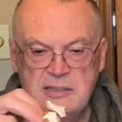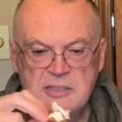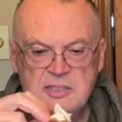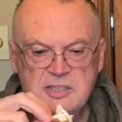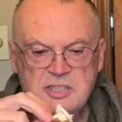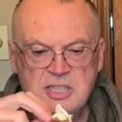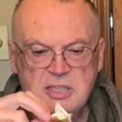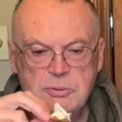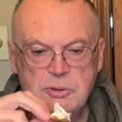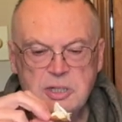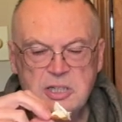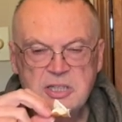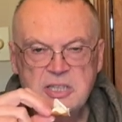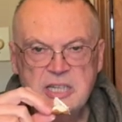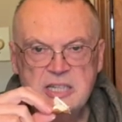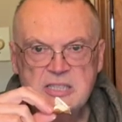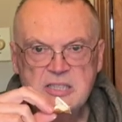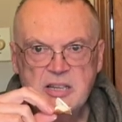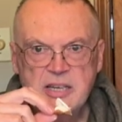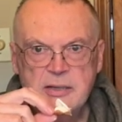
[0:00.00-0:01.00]
and see what it
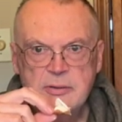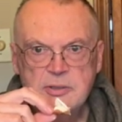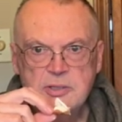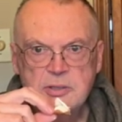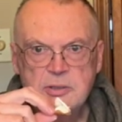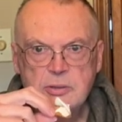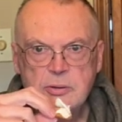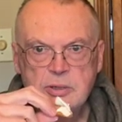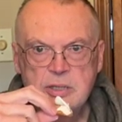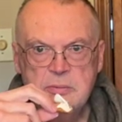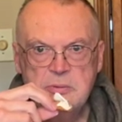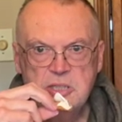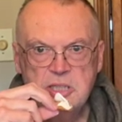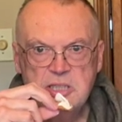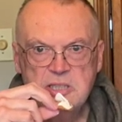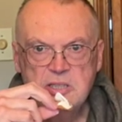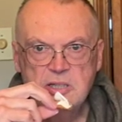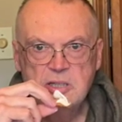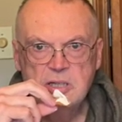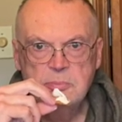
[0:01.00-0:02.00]
tastes like with the cream
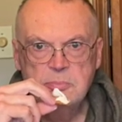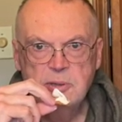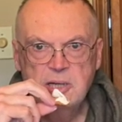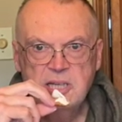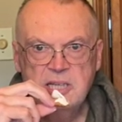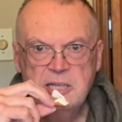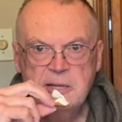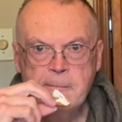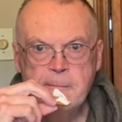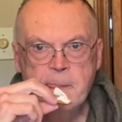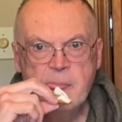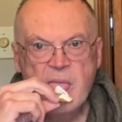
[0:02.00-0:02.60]
cheese on it plain.